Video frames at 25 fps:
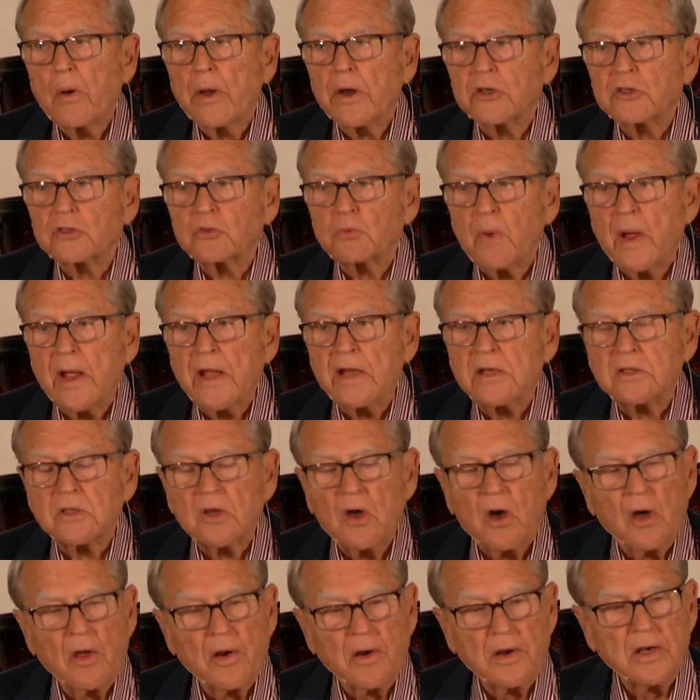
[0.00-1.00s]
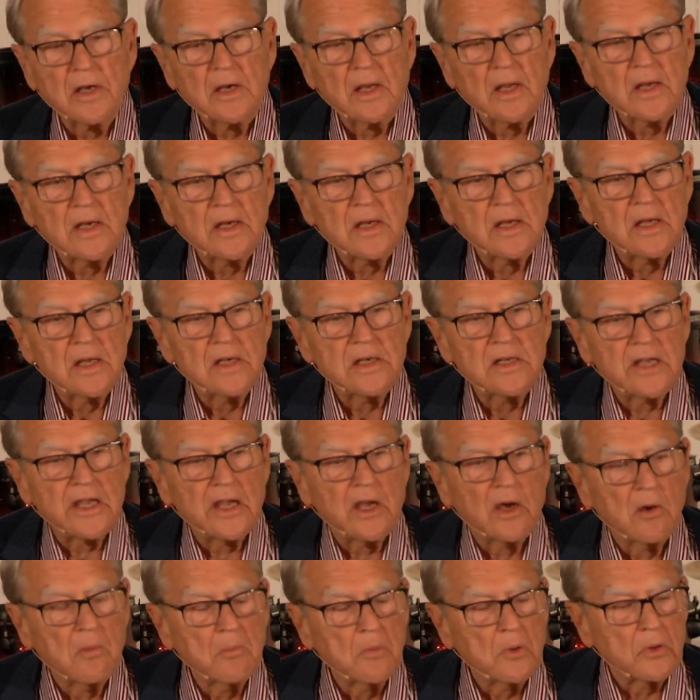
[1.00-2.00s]
what is right to honor
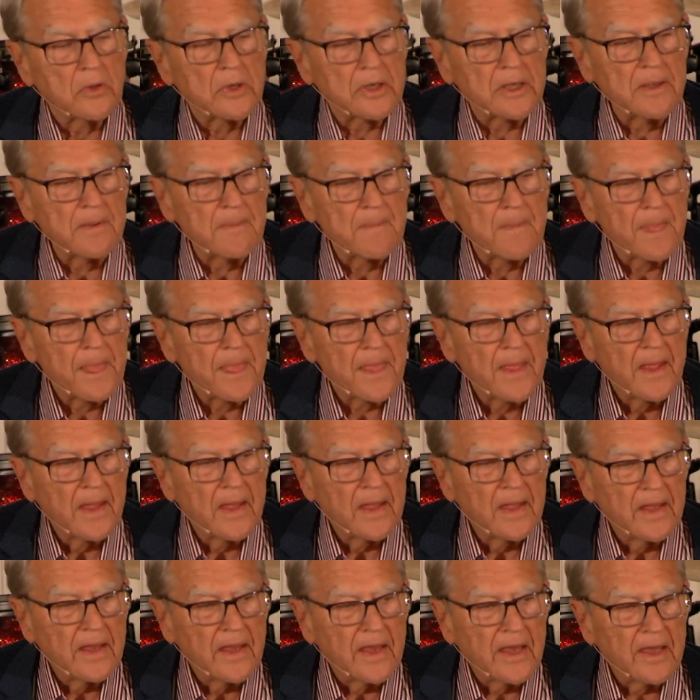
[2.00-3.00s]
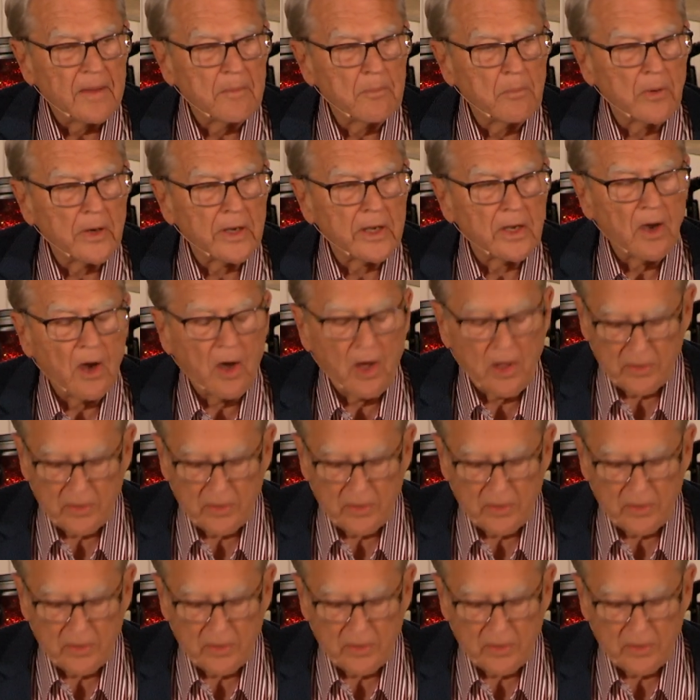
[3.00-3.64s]
D.L. Moody and bring